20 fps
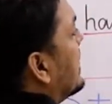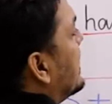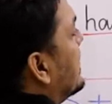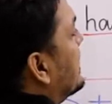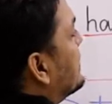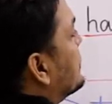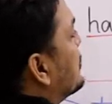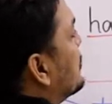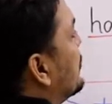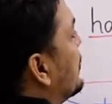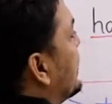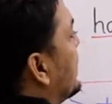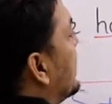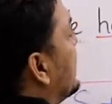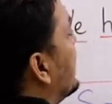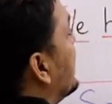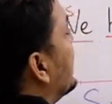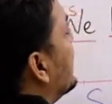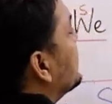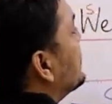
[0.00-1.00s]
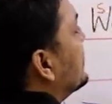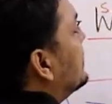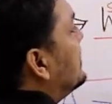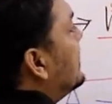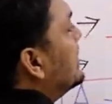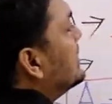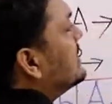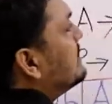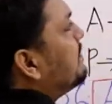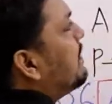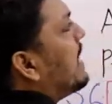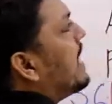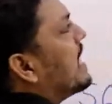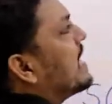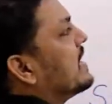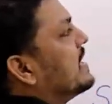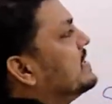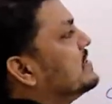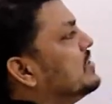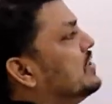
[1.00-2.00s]
History. So this
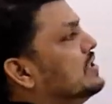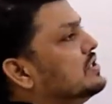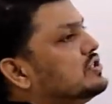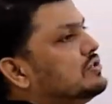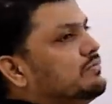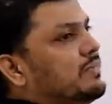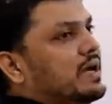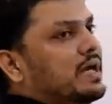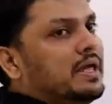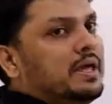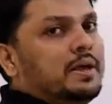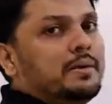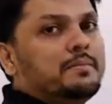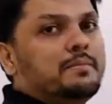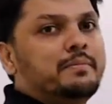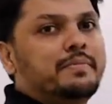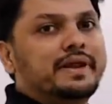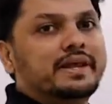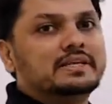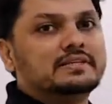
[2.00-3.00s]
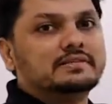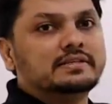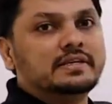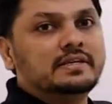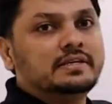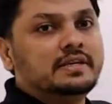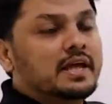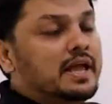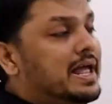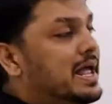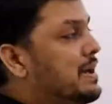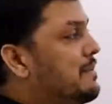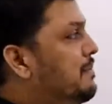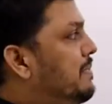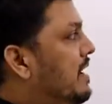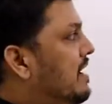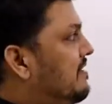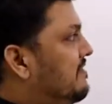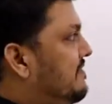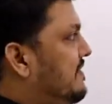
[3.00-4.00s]
part is also my present
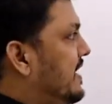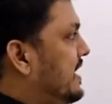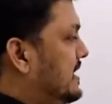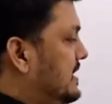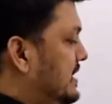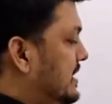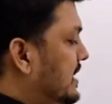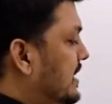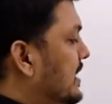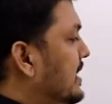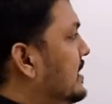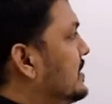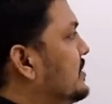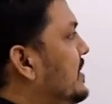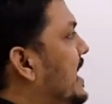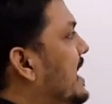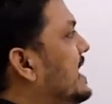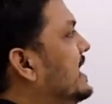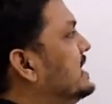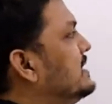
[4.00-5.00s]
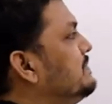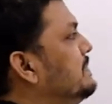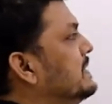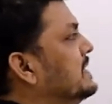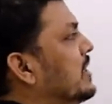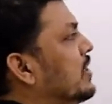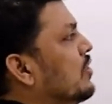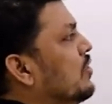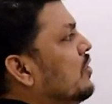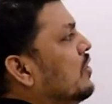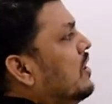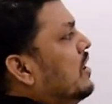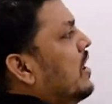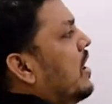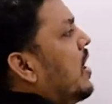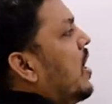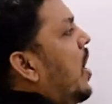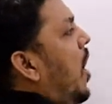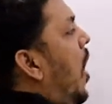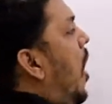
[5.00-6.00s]
perfect. So as per the
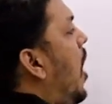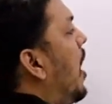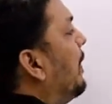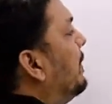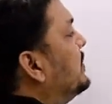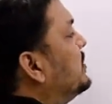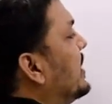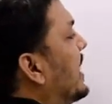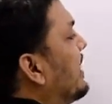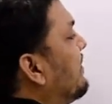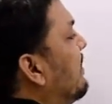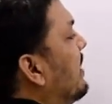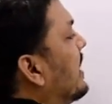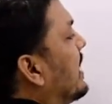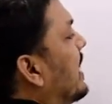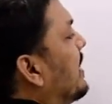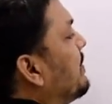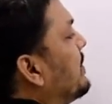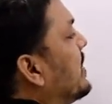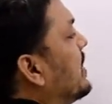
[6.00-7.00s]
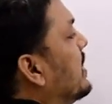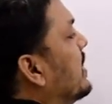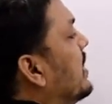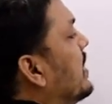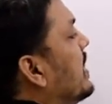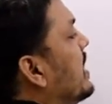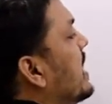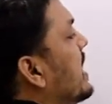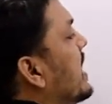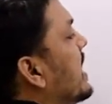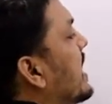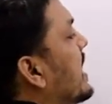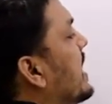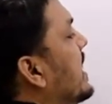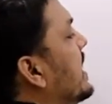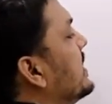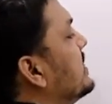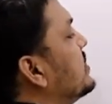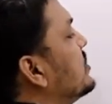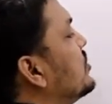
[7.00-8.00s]
rule, object will come here.
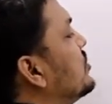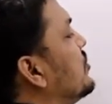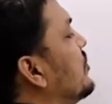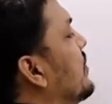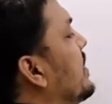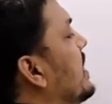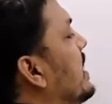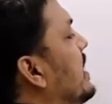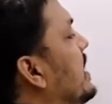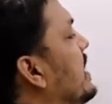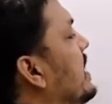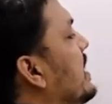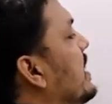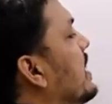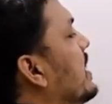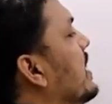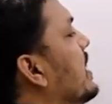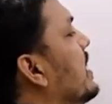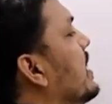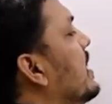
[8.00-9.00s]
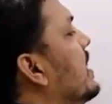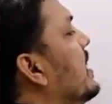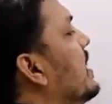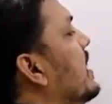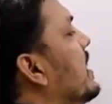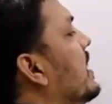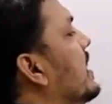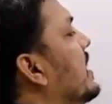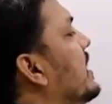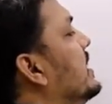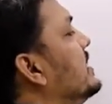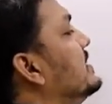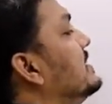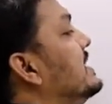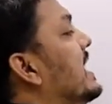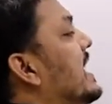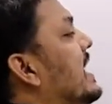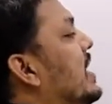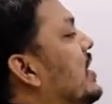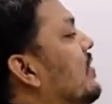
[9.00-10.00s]
History is
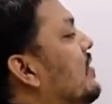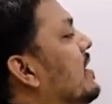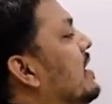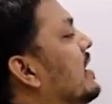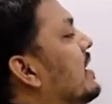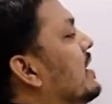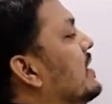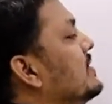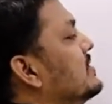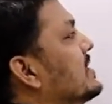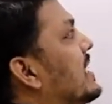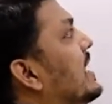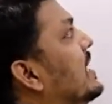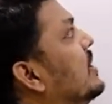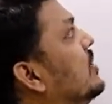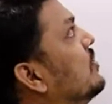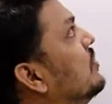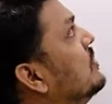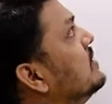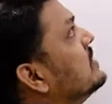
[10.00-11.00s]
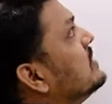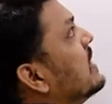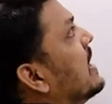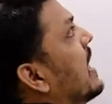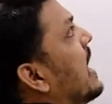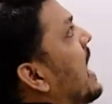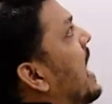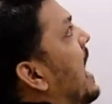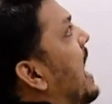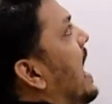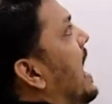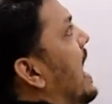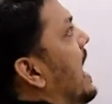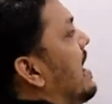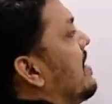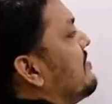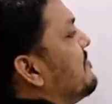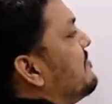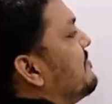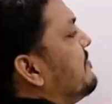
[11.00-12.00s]
singular, so I'll use
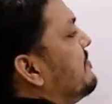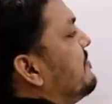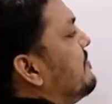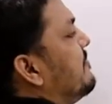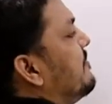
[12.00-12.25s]
have.